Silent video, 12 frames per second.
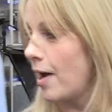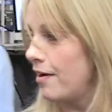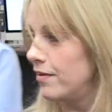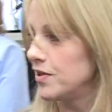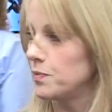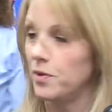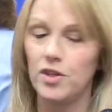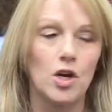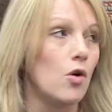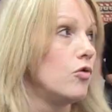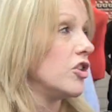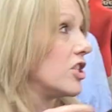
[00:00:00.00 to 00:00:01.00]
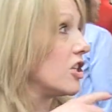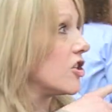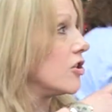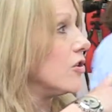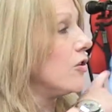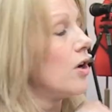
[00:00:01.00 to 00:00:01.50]
Whereas with the old
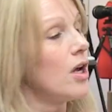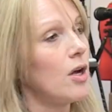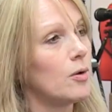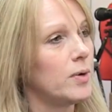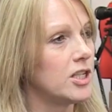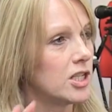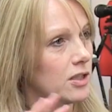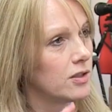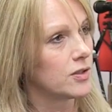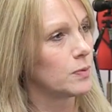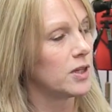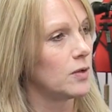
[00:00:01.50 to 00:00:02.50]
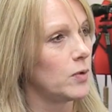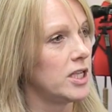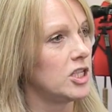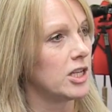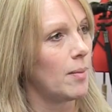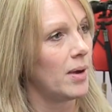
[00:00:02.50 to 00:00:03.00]
traditional windshields with the
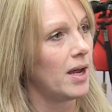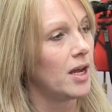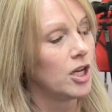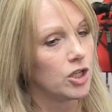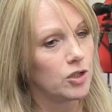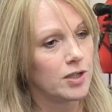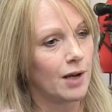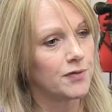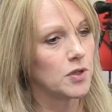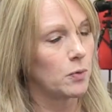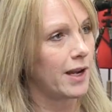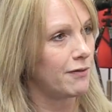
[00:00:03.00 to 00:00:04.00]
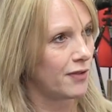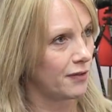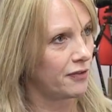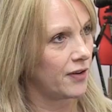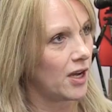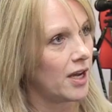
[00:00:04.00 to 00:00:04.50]
windjammer, you'd have to wait.
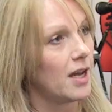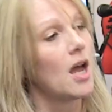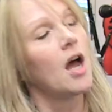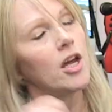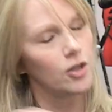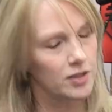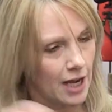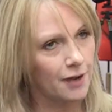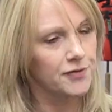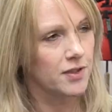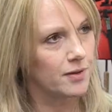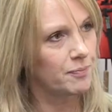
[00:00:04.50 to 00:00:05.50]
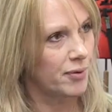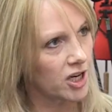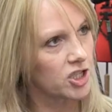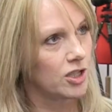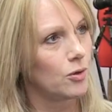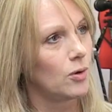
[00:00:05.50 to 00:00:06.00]
You'd have to
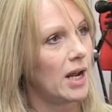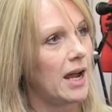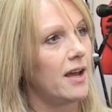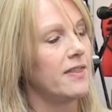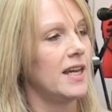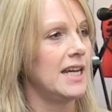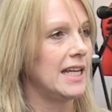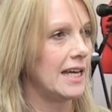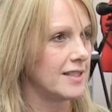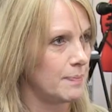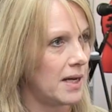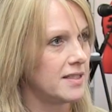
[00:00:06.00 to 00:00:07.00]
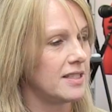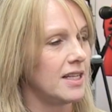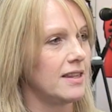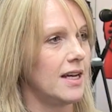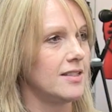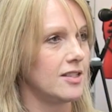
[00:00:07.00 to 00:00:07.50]
brush it all out. Then it gets
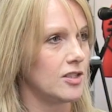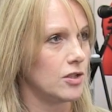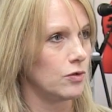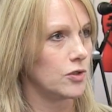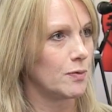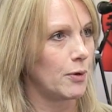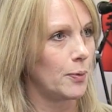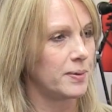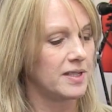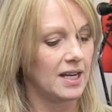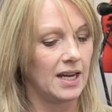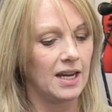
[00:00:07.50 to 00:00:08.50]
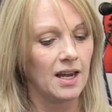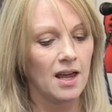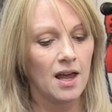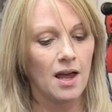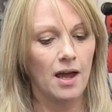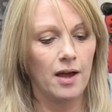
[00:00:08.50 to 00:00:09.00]
matted. That distorts the property.
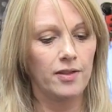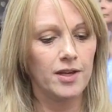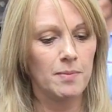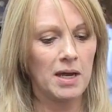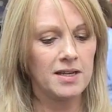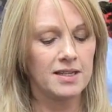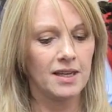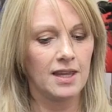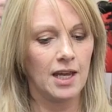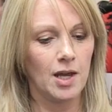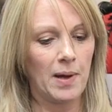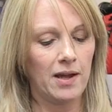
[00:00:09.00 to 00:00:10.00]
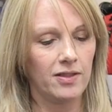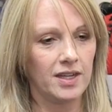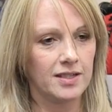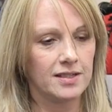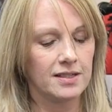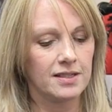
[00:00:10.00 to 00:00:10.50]
The amazing thing about
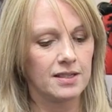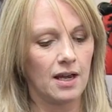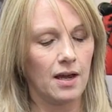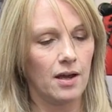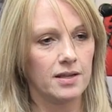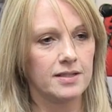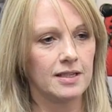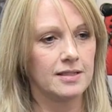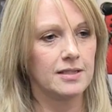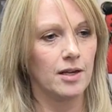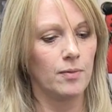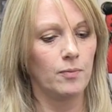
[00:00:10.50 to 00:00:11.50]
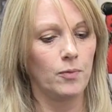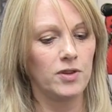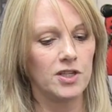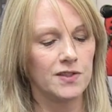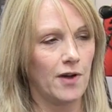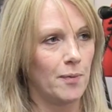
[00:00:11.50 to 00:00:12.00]
this system with
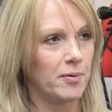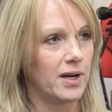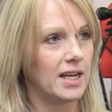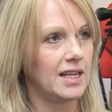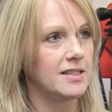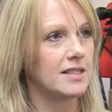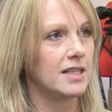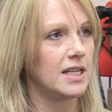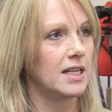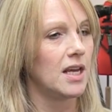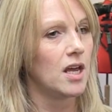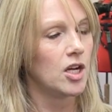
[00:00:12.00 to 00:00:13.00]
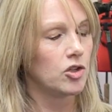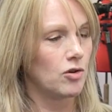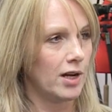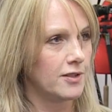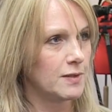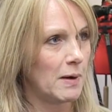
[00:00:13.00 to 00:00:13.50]
this fabric is the
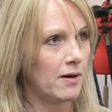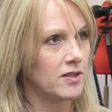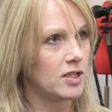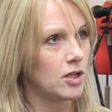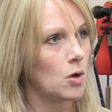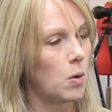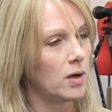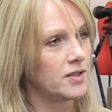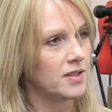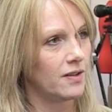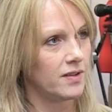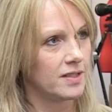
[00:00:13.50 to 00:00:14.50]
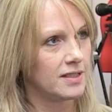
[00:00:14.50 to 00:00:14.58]
transparency. The quality of the